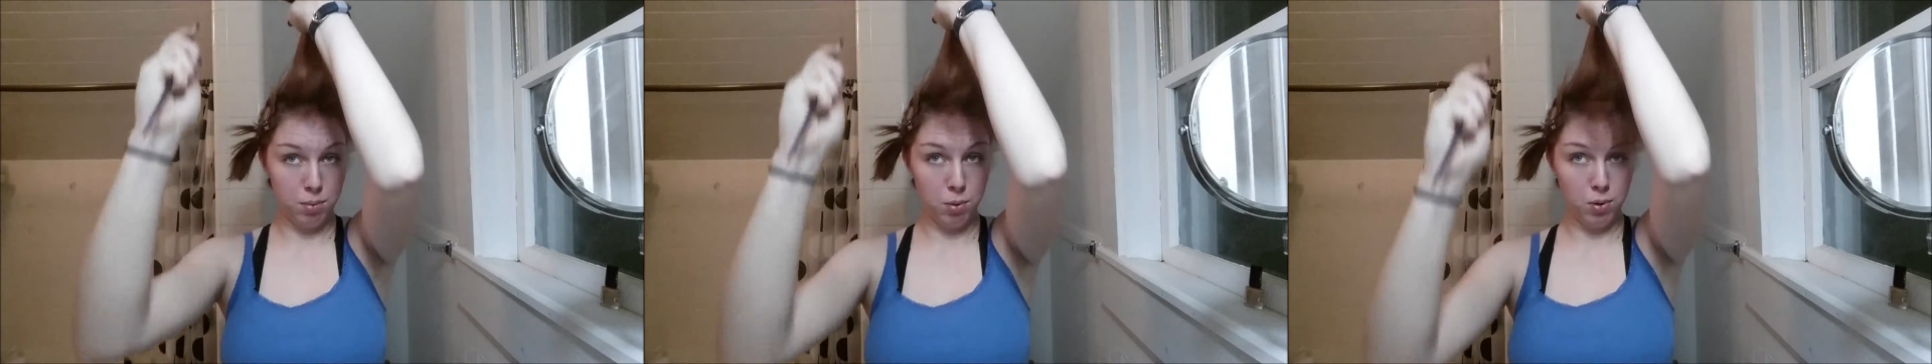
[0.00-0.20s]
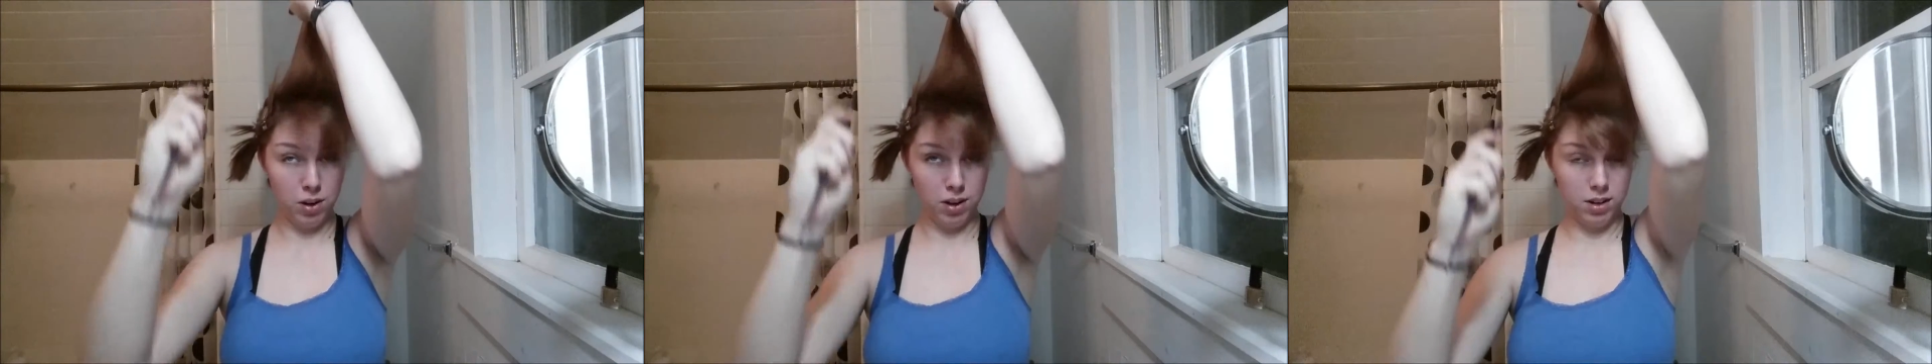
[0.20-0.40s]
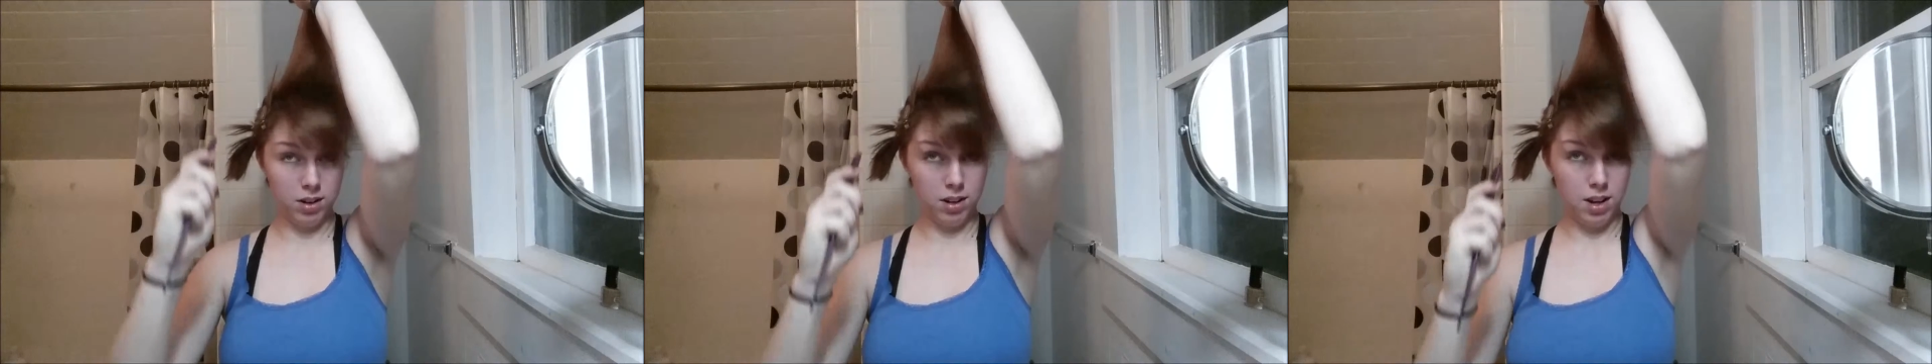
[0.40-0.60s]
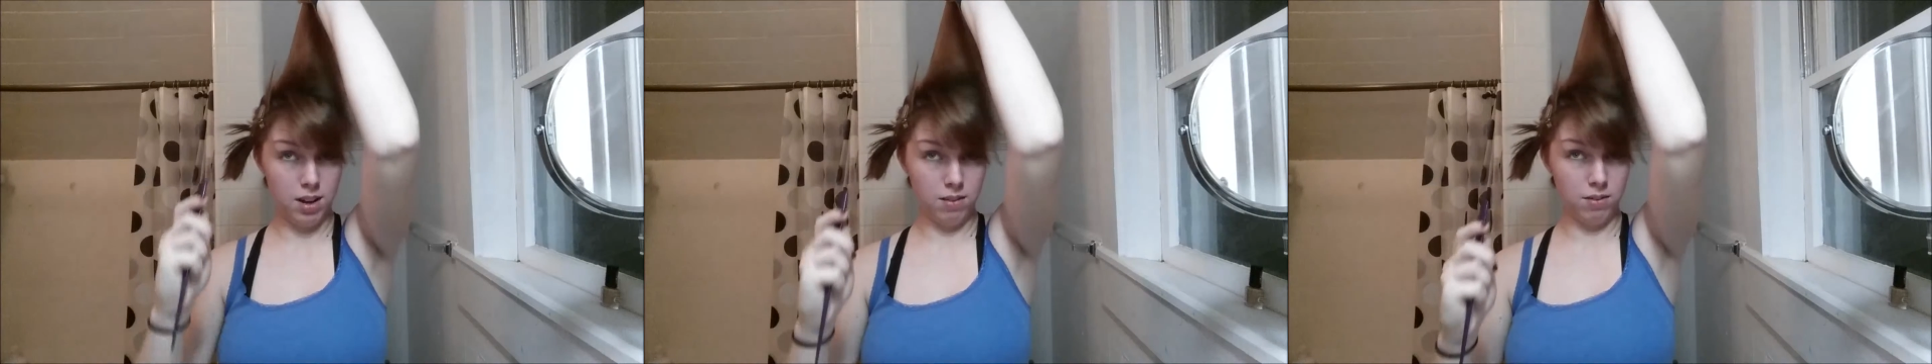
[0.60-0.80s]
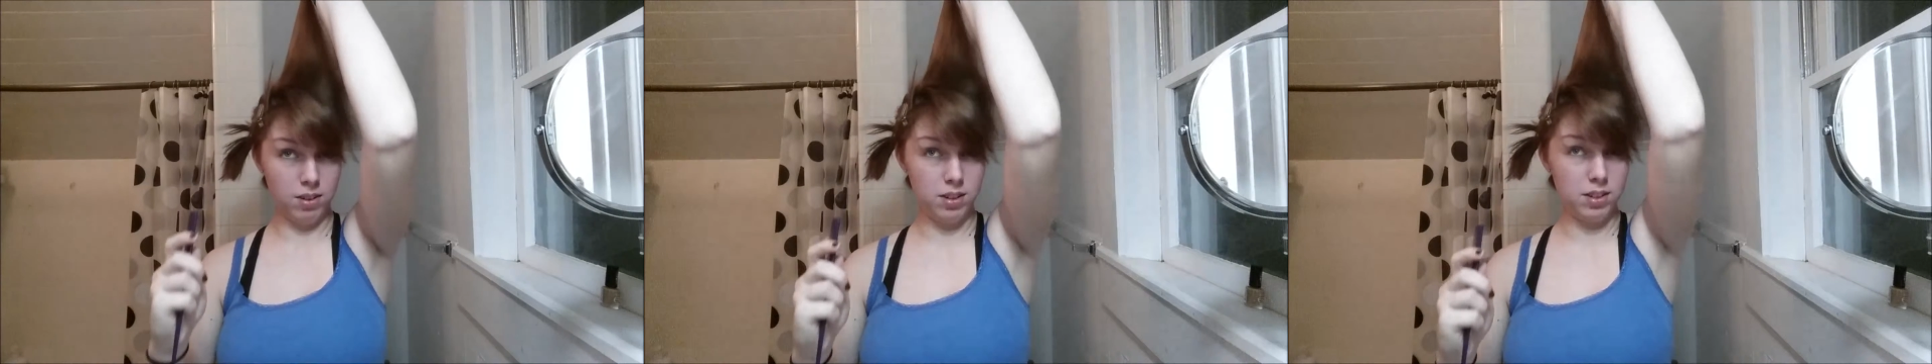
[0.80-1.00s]
point
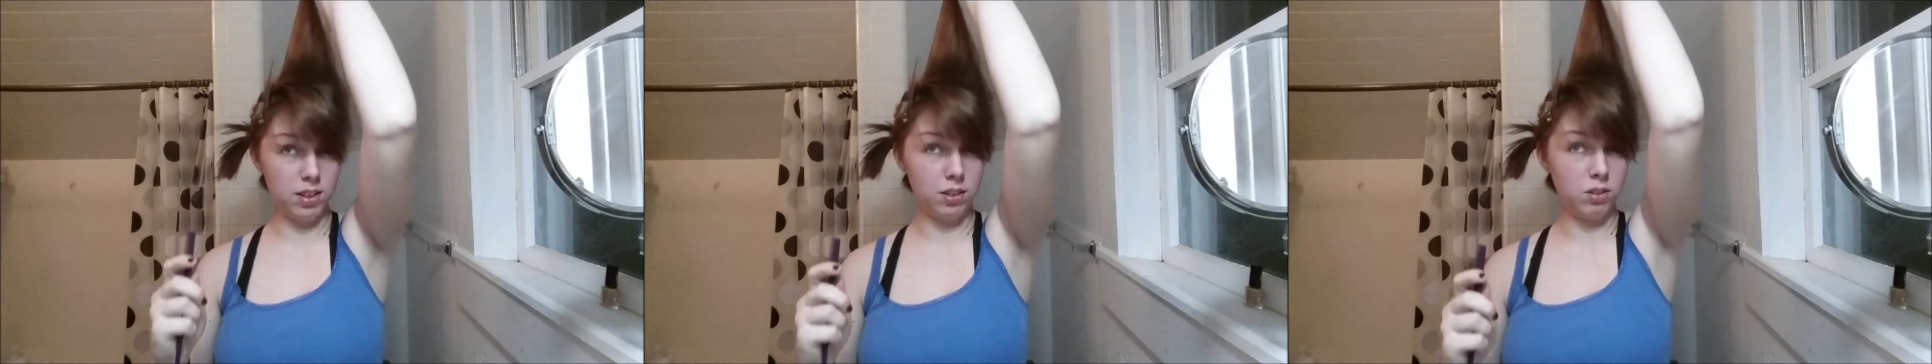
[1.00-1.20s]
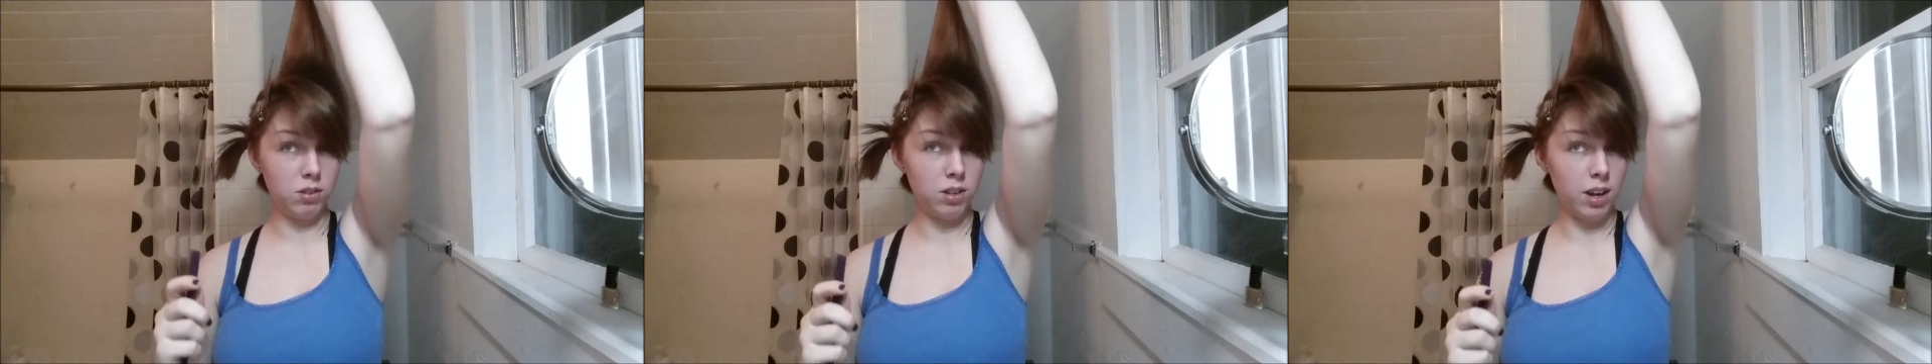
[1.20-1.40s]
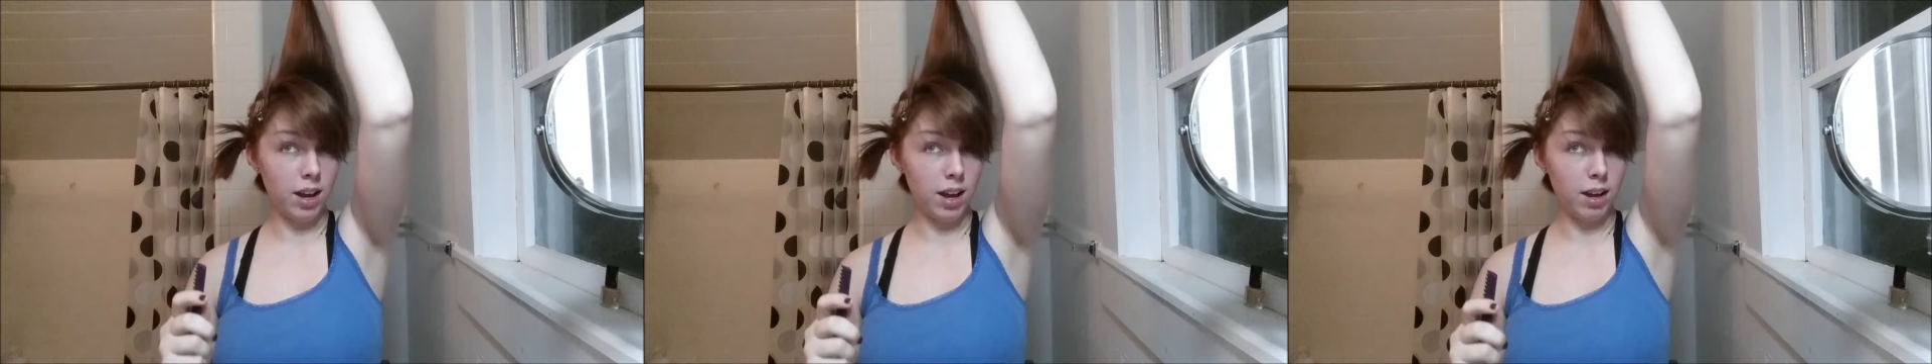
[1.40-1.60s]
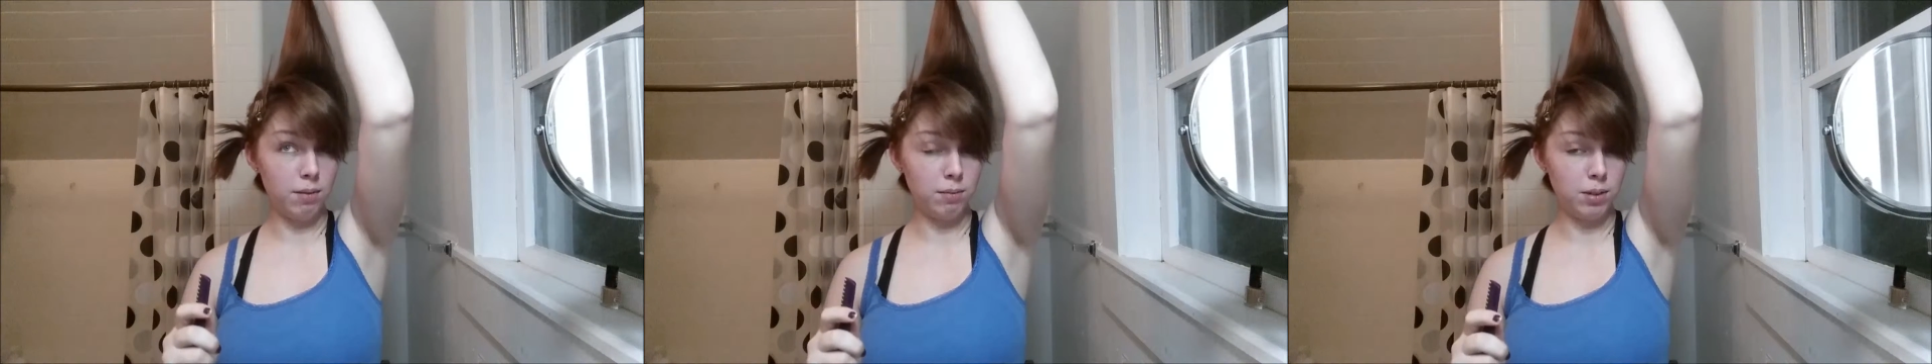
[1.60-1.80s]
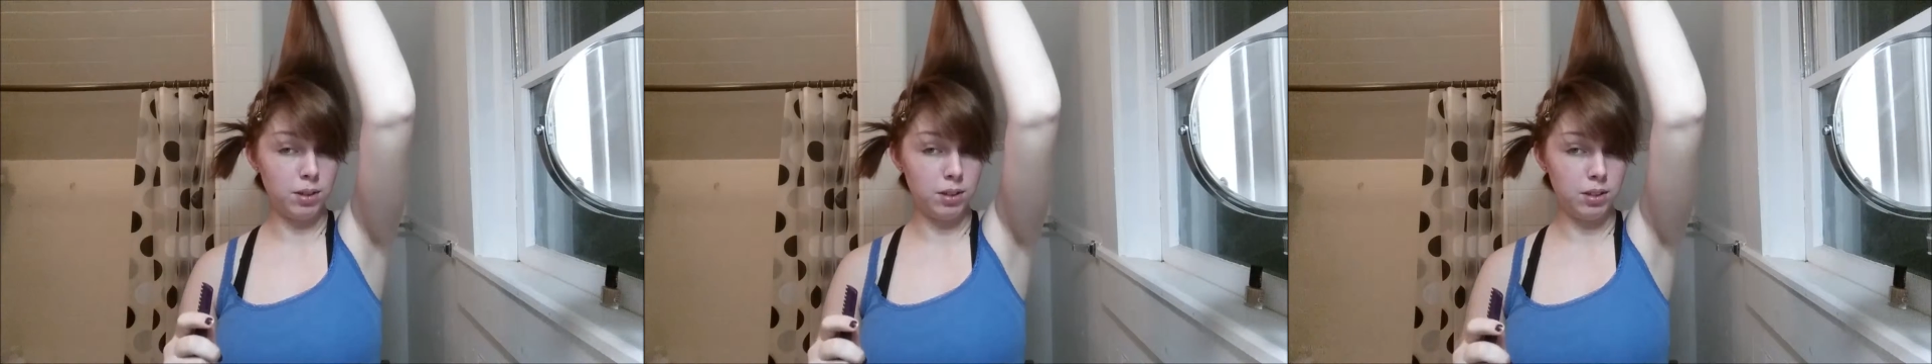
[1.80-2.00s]
every single
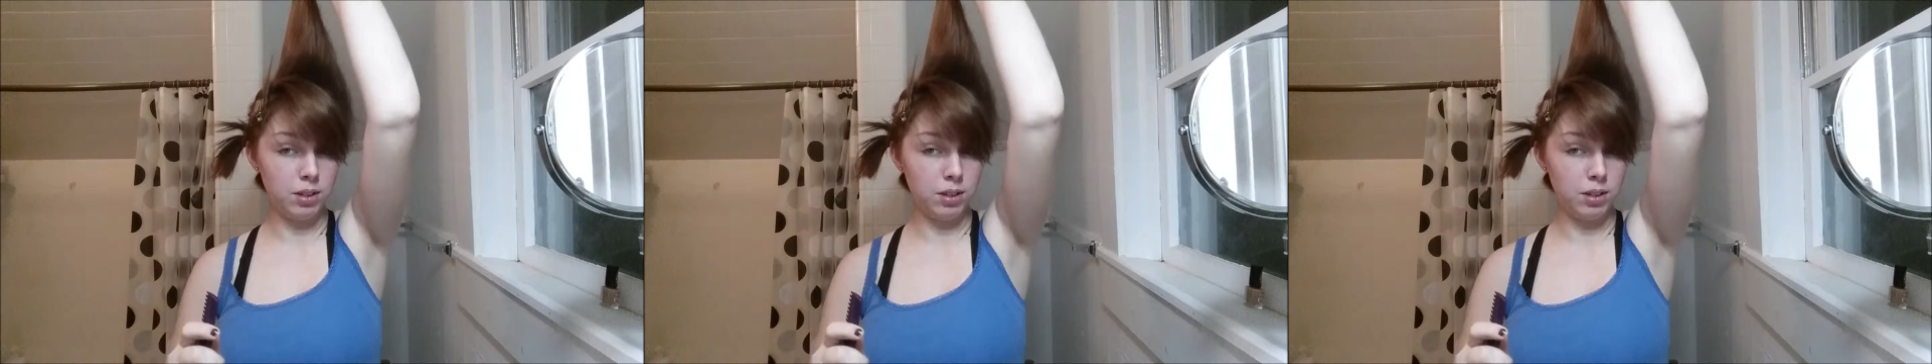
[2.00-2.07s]
time.